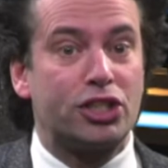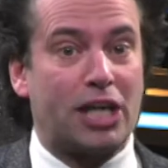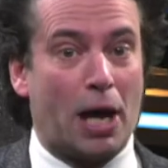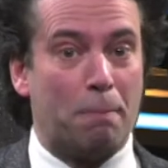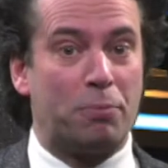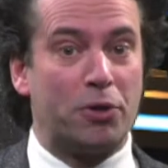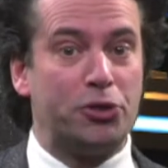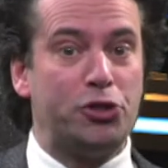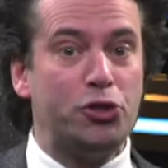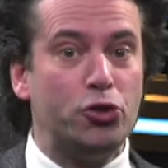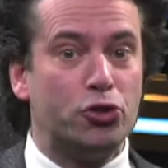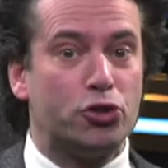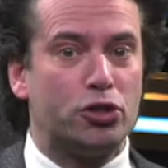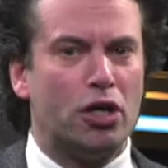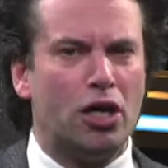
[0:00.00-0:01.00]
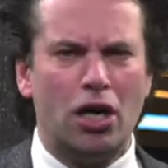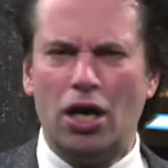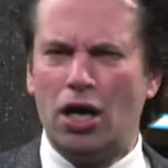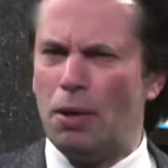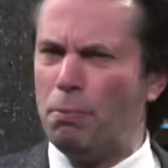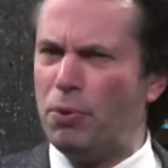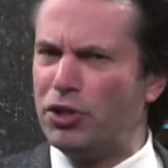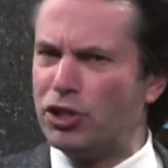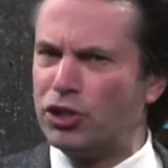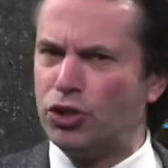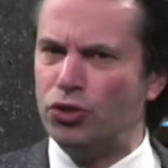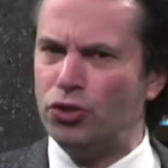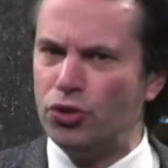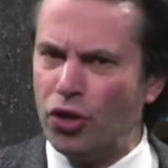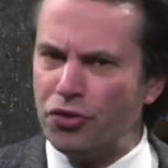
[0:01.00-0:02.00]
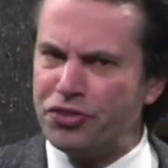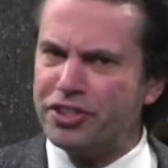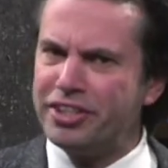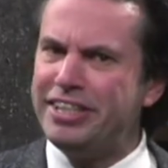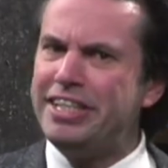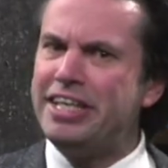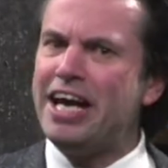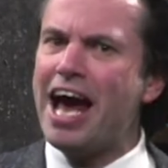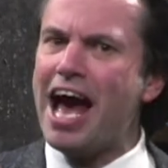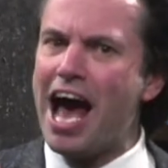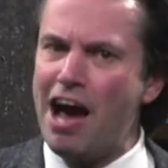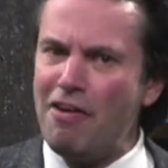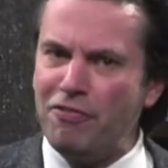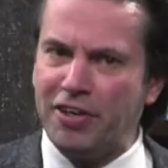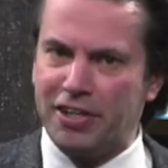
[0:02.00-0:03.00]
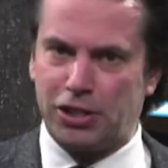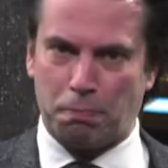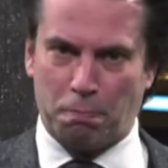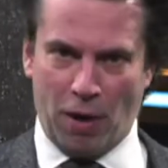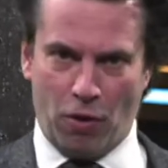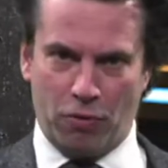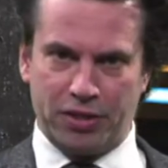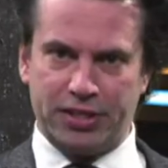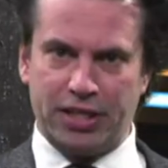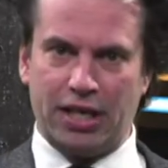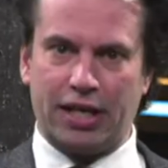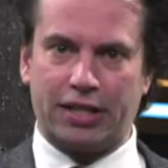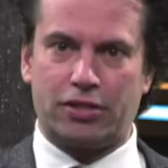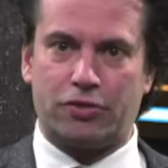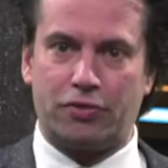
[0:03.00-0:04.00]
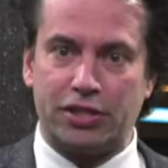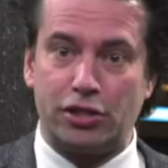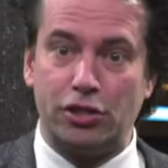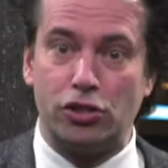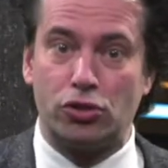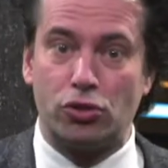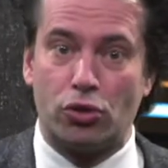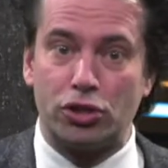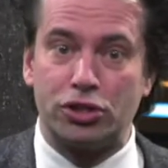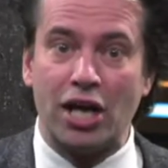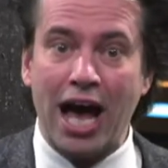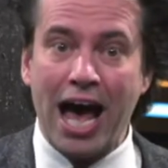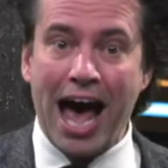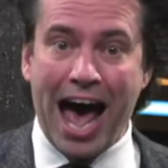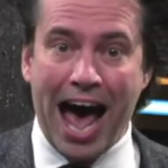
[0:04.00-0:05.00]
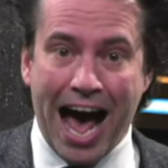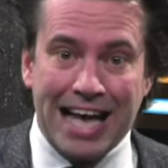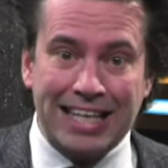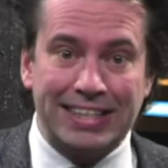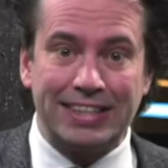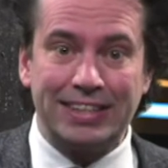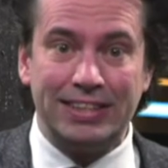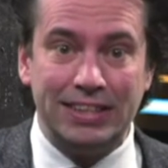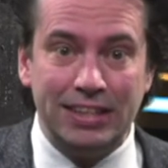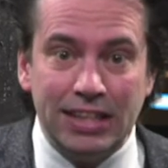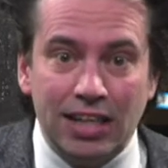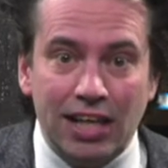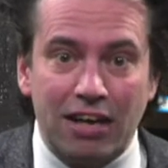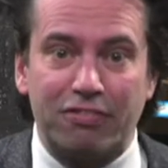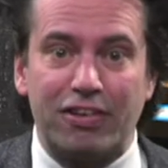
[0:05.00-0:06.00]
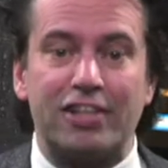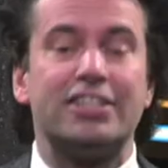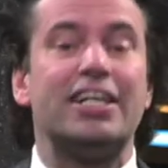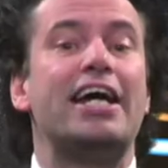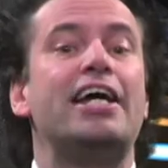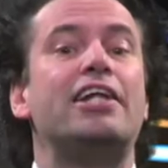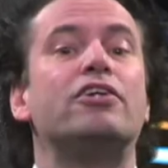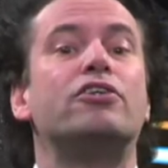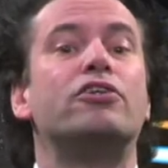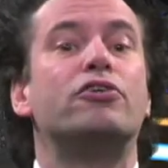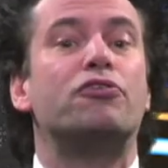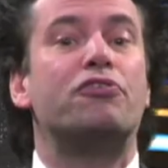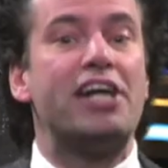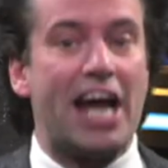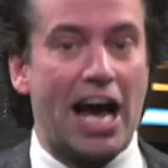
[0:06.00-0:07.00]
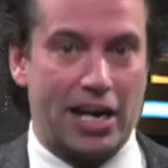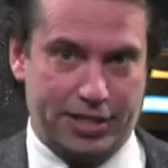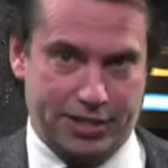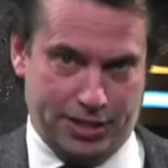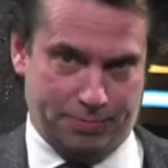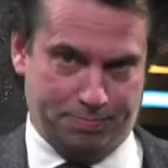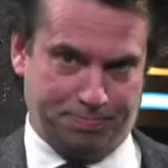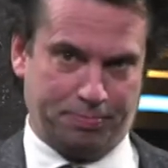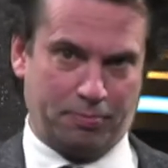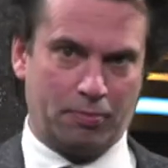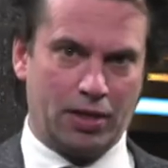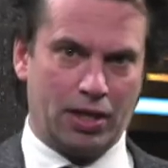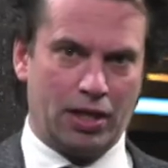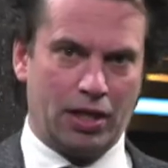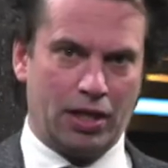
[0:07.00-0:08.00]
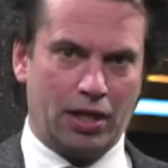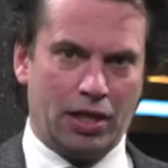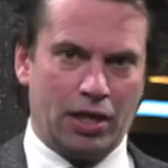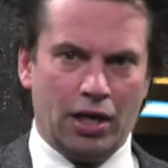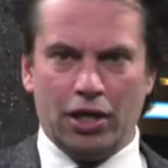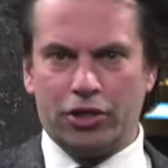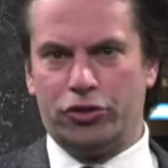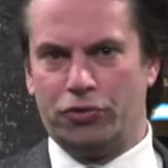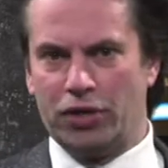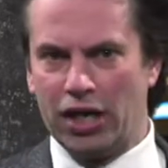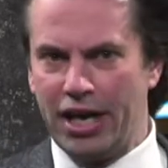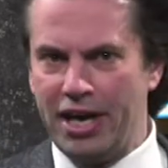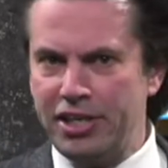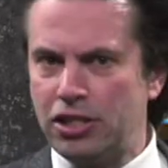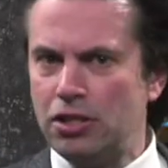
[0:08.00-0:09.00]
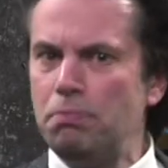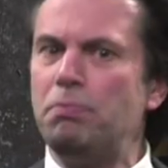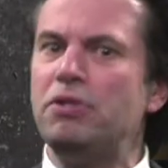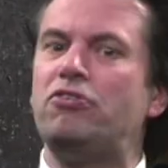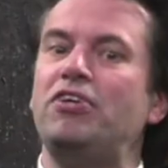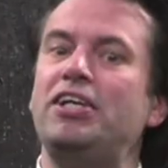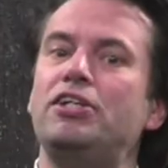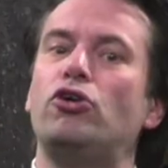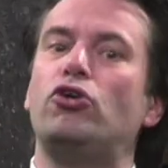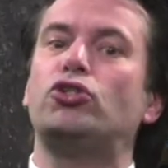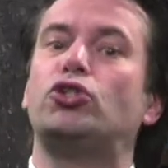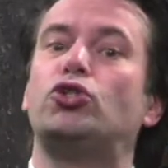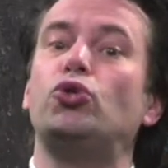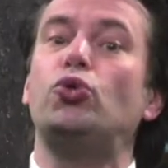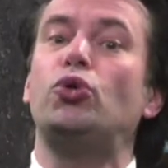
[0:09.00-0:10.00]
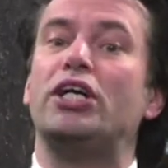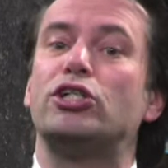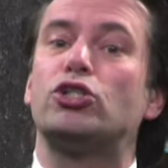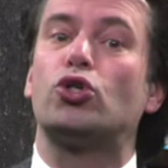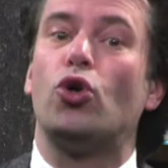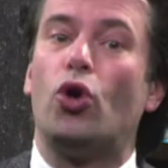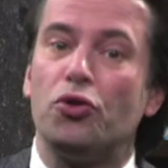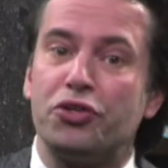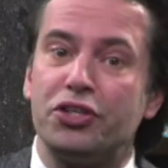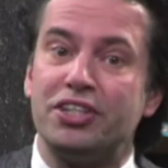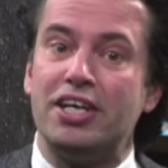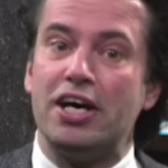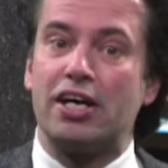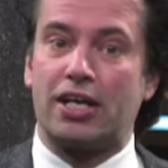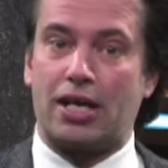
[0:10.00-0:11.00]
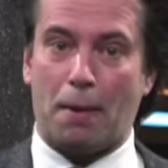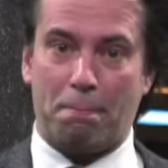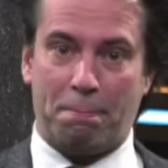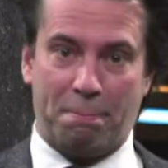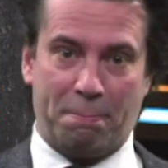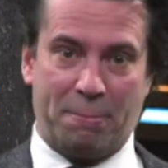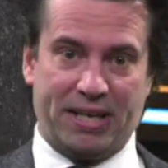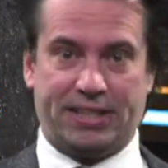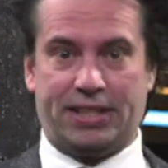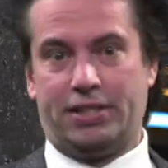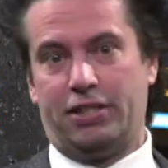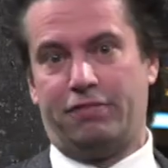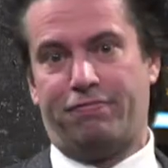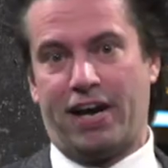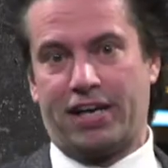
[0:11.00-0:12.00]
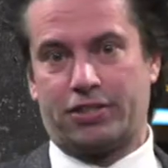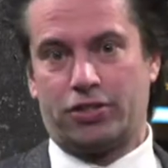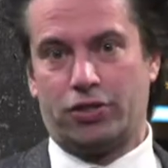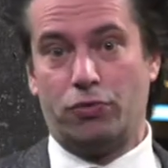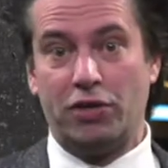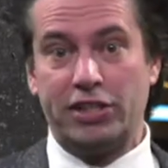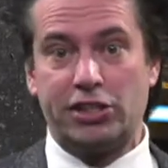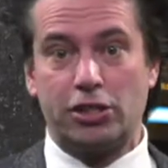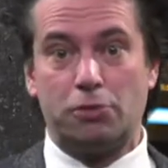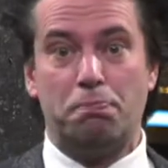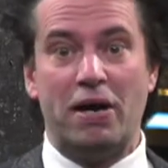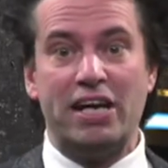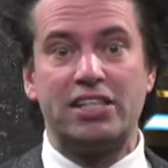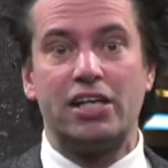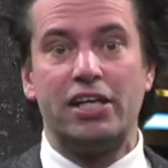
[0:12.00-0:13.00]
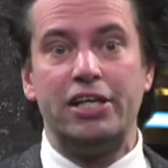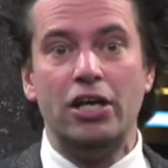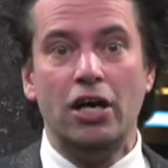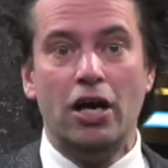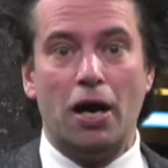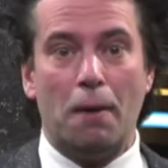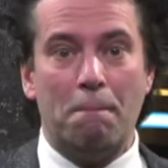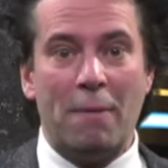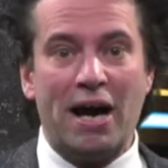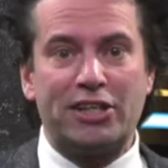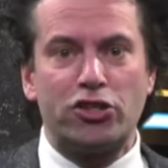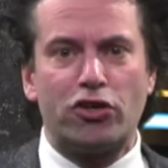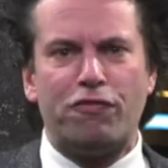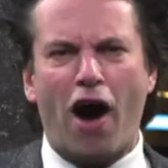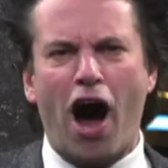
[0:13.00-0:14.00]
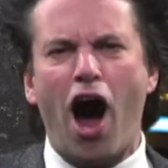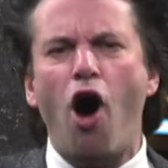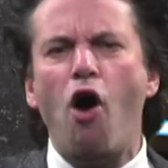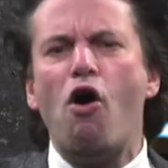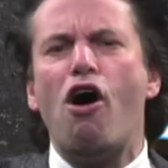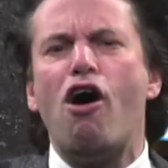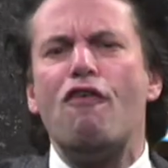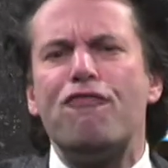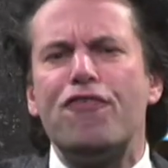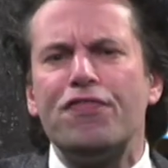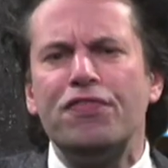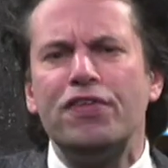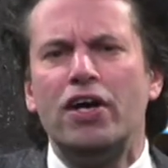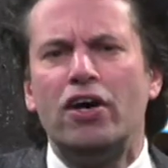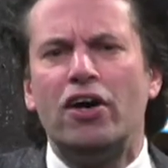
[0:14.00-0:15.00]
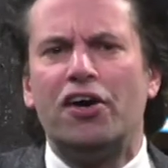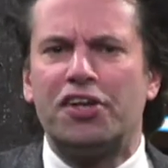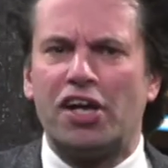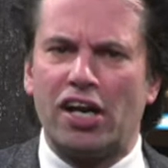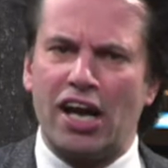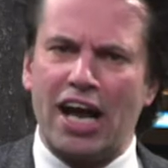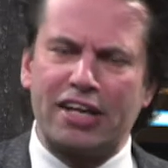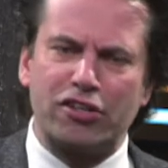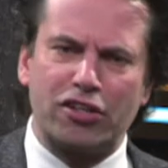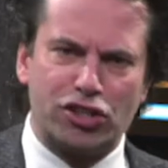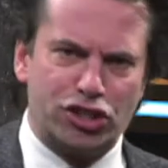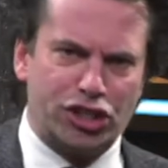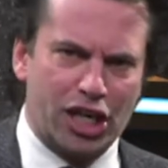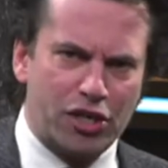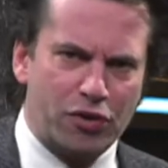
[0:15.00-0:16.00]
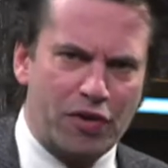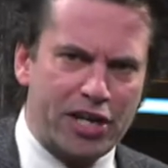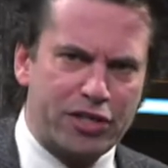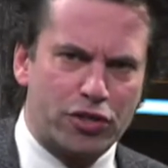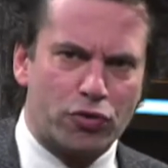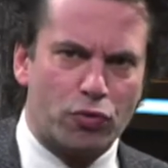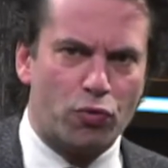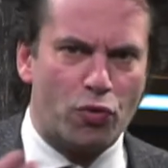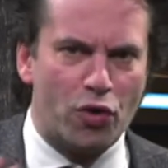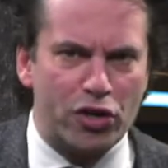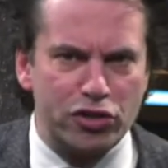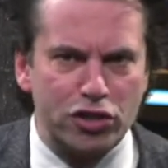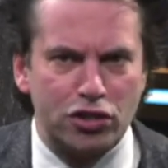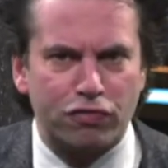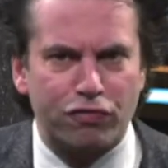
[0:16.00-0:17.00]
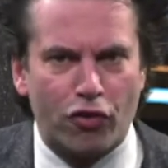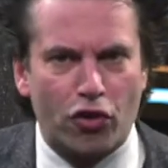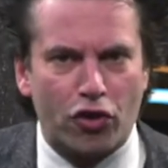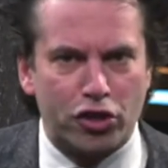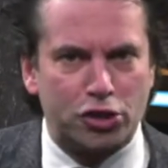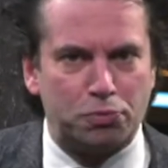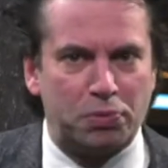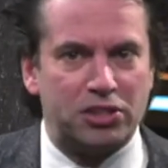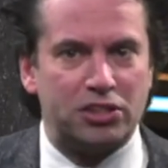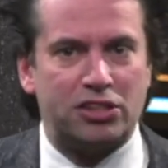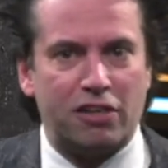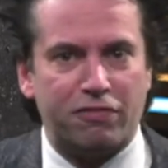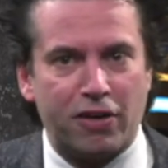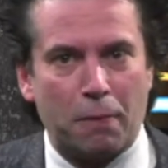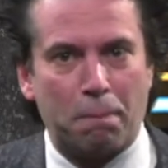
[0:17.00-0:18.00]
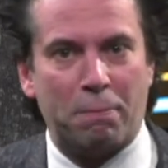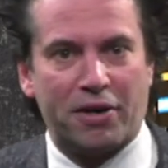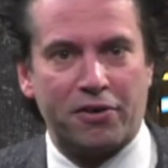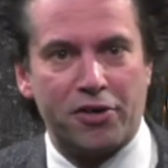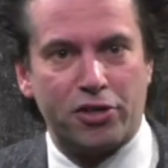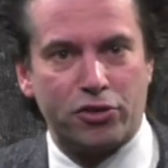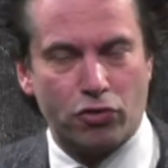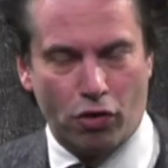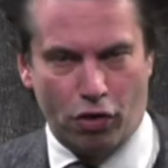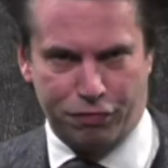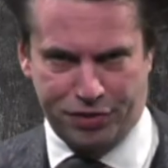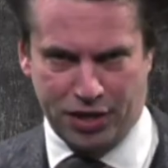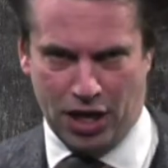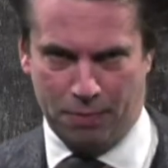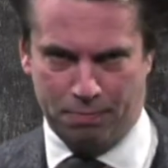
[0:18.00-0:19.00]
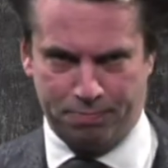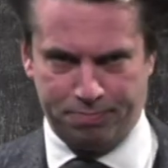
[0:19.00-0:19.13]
can produce, but is not the average power the electricity source has delivered in reality. The relation between those two is called the capacity factor, which is basically a measure of how often an electric generator runs for a specific period of time.